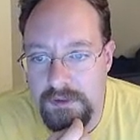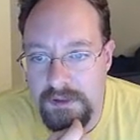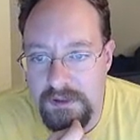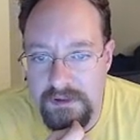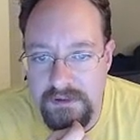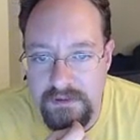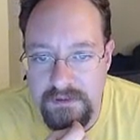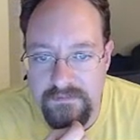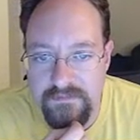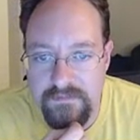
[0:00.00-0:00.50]

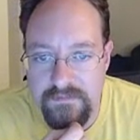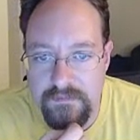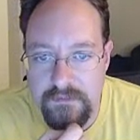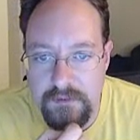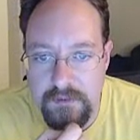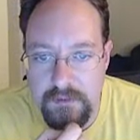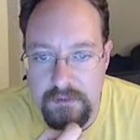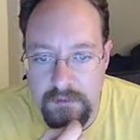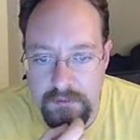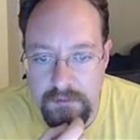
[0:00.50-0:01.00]
And
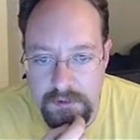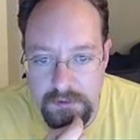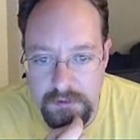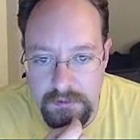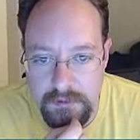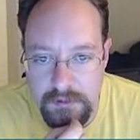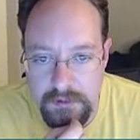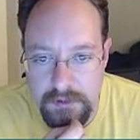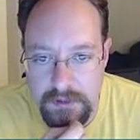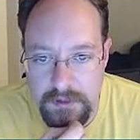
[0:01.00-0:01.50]
yes,
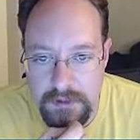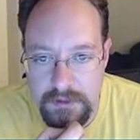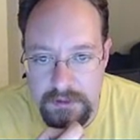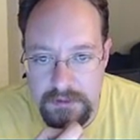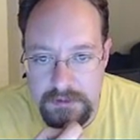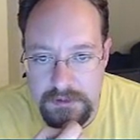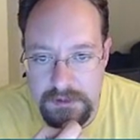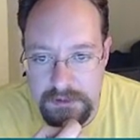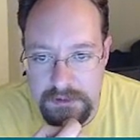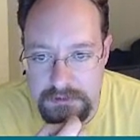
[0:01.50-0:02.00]
so
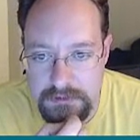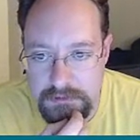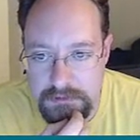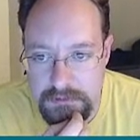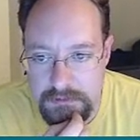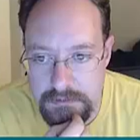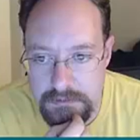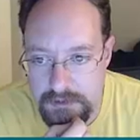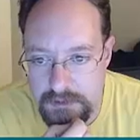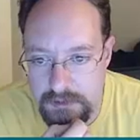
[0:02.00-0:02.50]

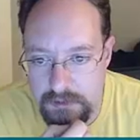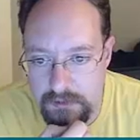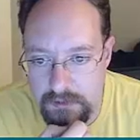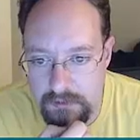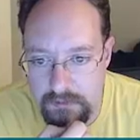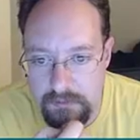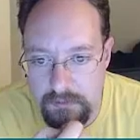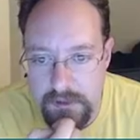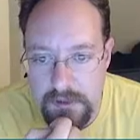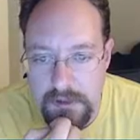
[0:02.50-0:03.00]
because this
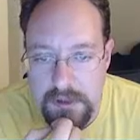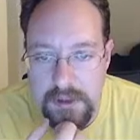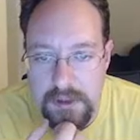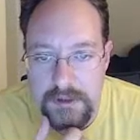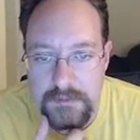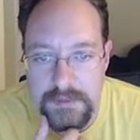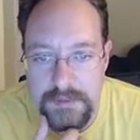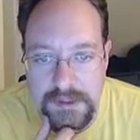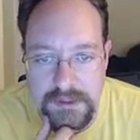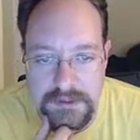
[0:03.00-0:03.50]
is
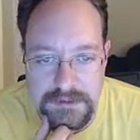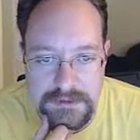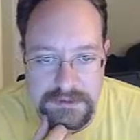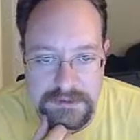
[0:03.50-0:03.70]
a